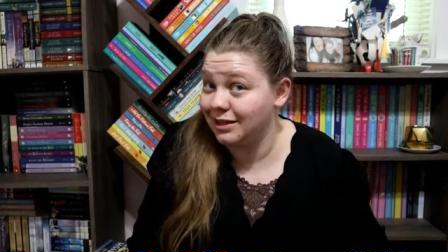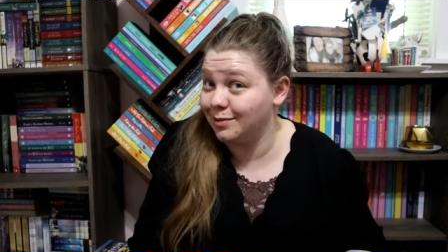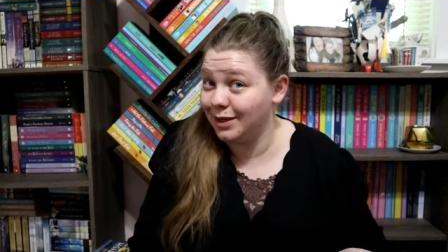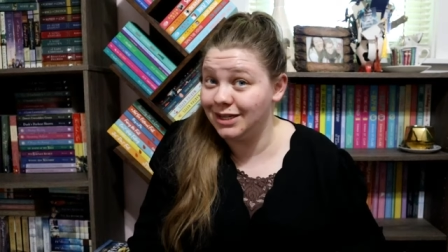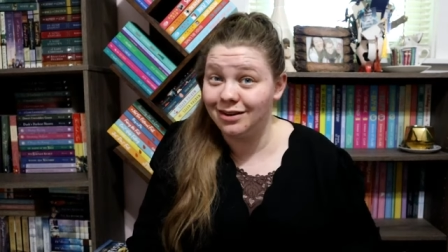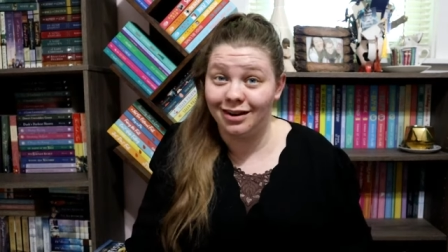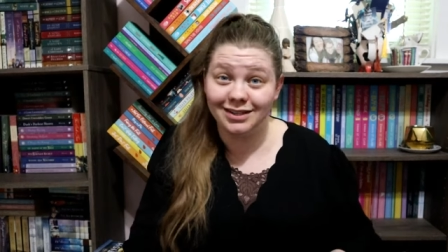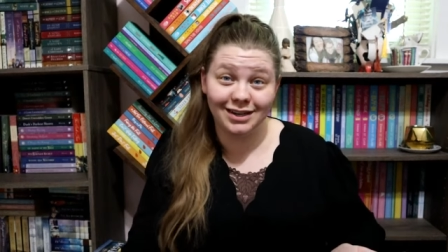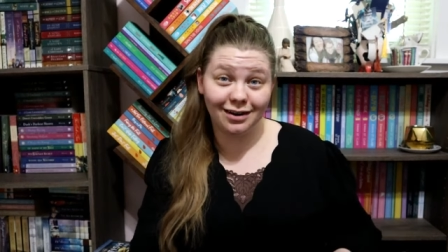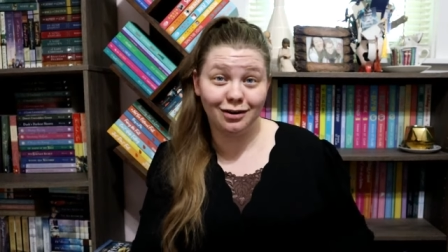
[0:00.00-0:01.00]
That's a big deal. I
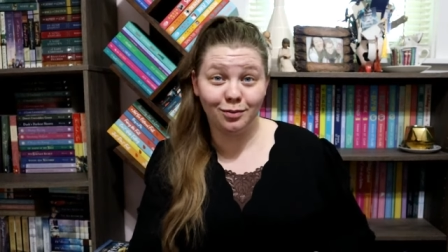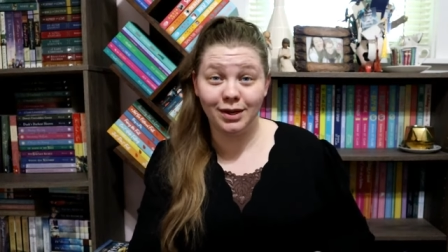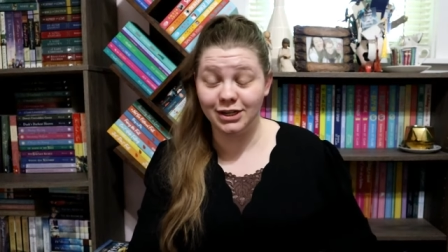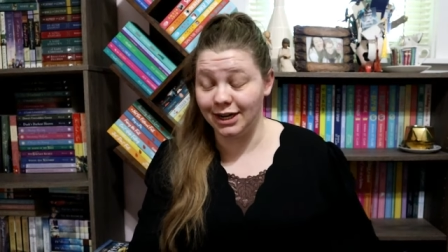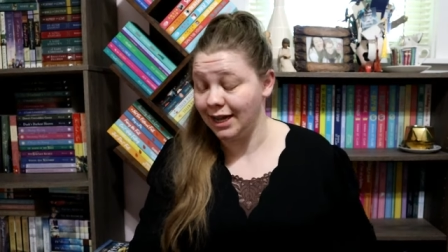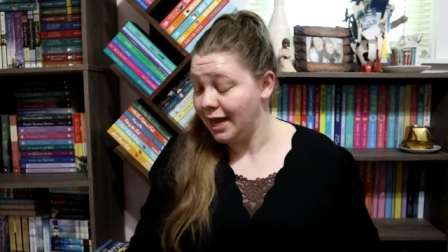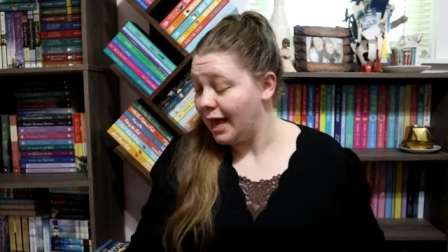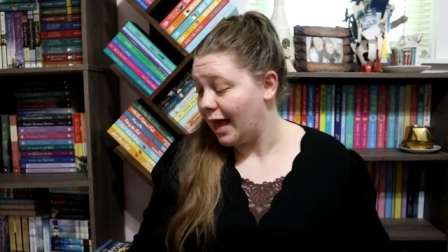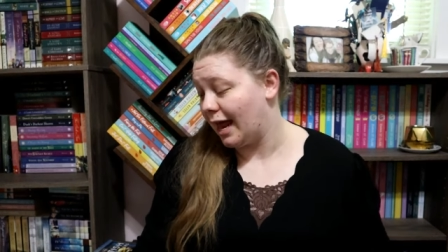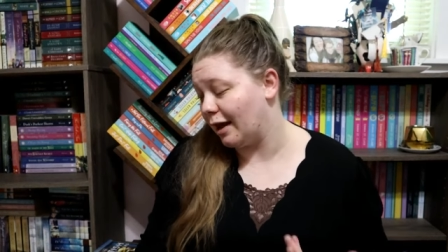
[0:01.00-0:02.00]
stayed under budget.
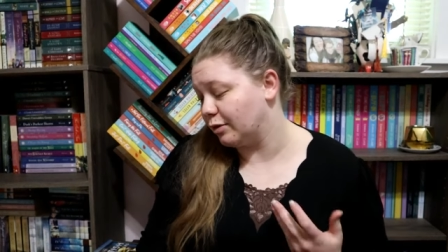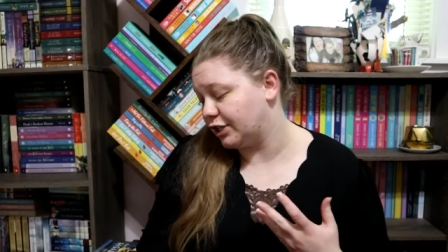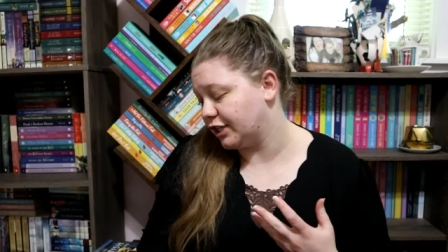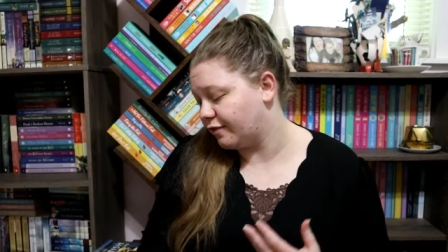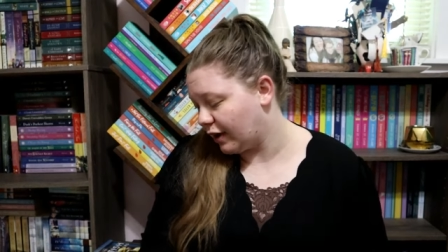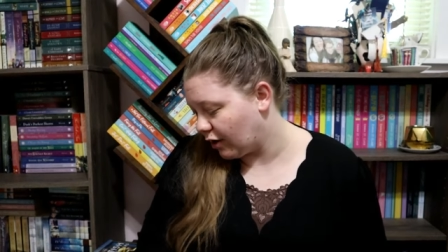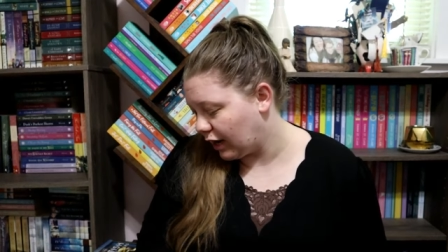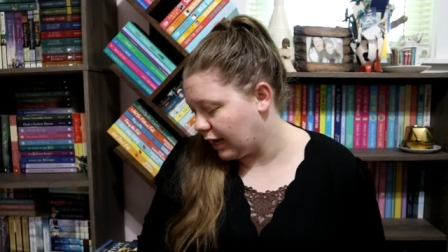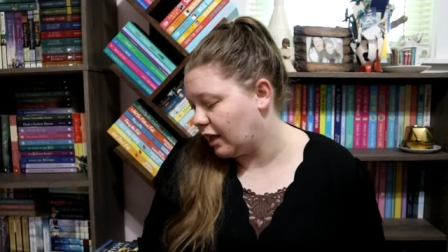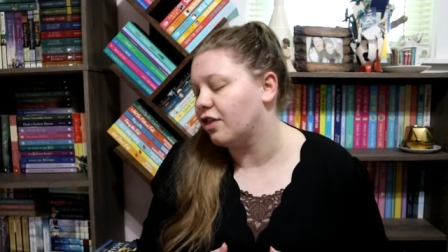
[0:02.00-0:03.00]
And I was just
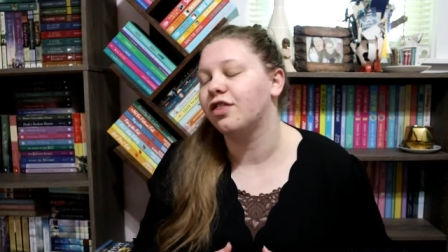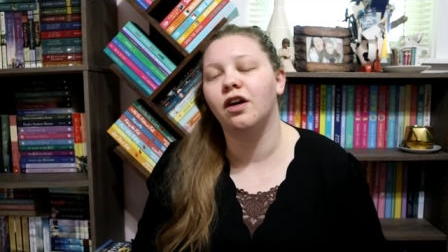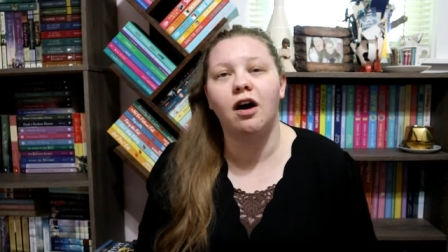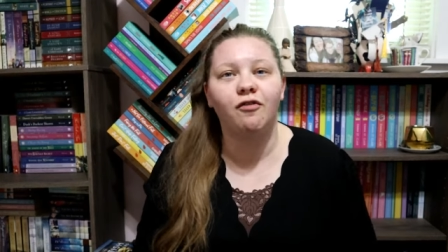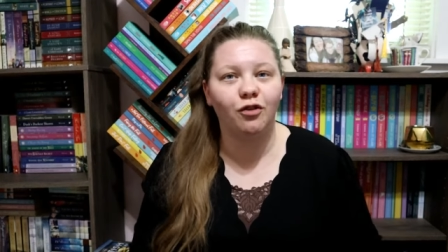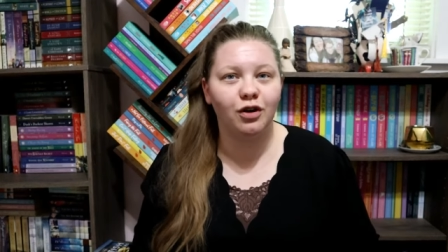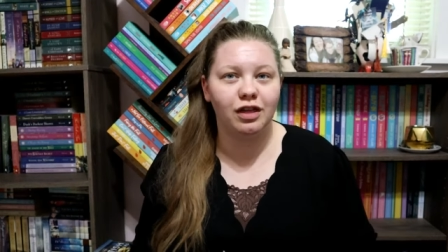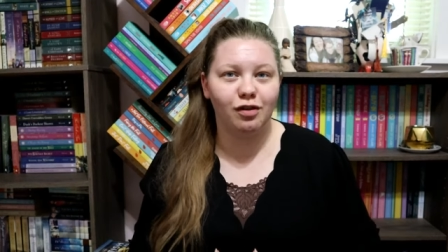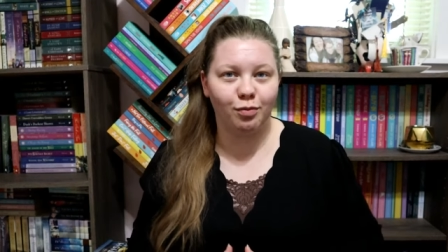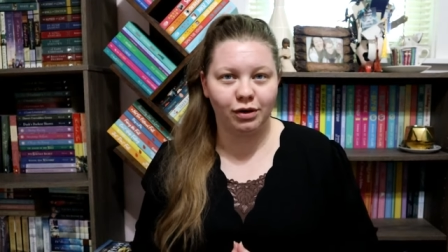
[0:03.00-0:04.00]
very thoughtful
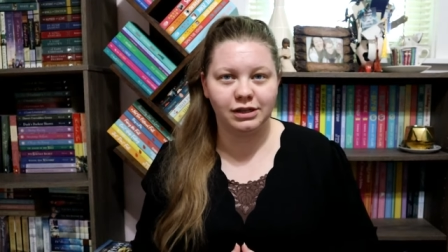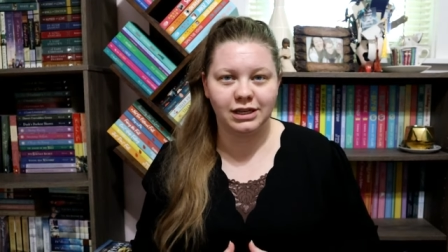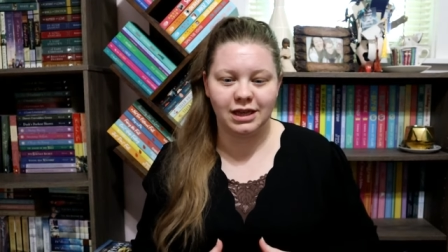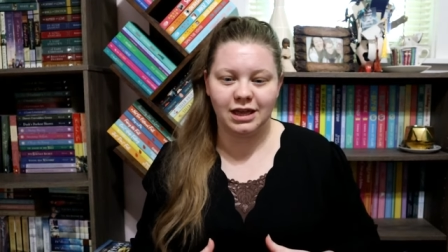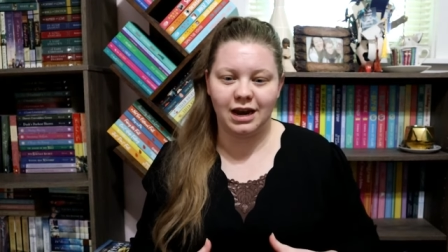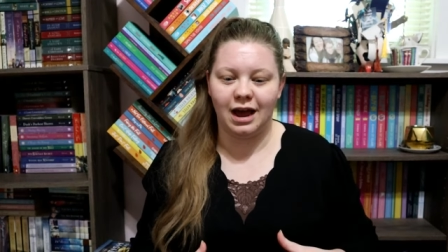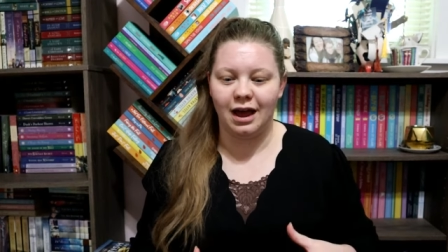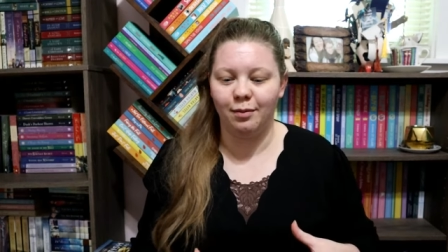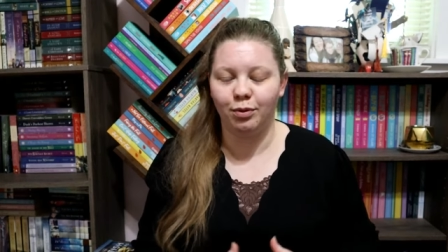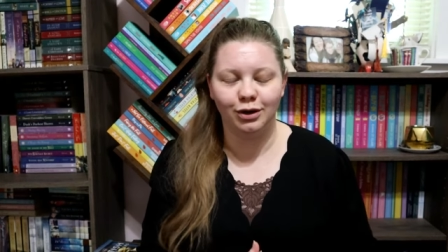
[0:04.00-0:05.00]
in the books that
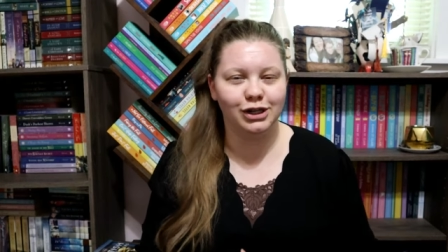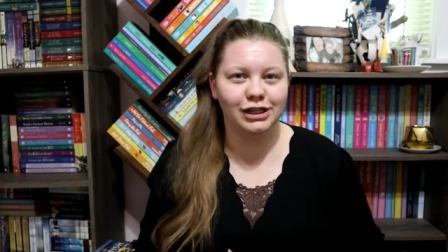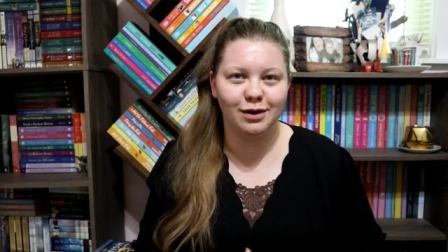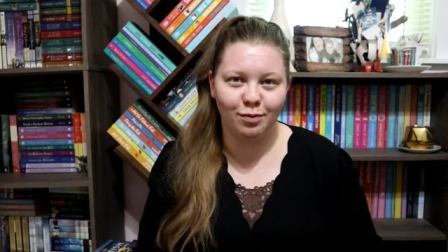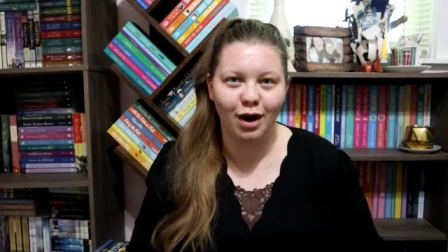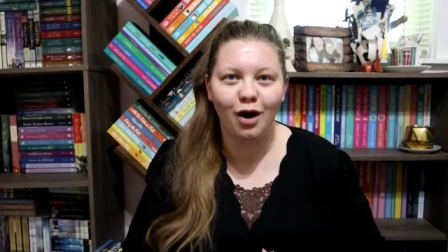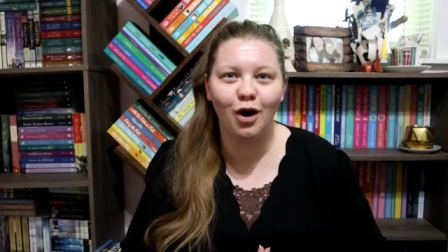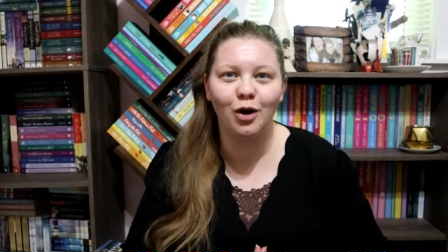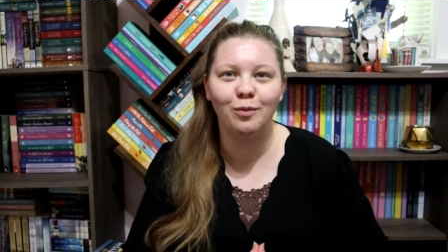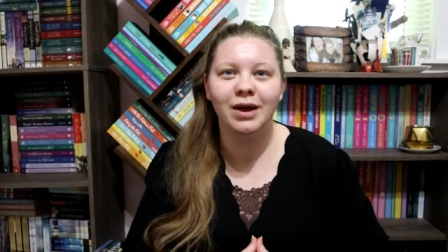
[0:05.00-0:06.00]
I purchased and brought
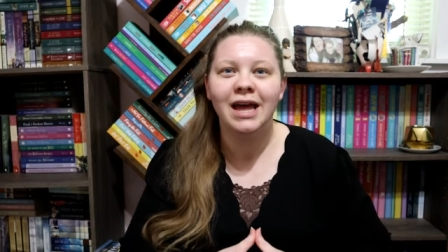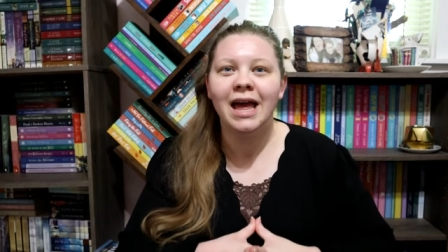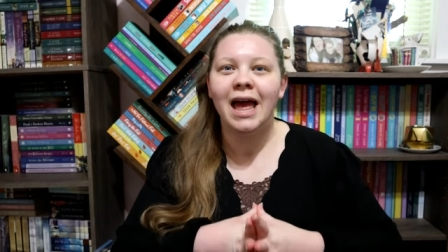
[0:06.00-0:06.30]
home.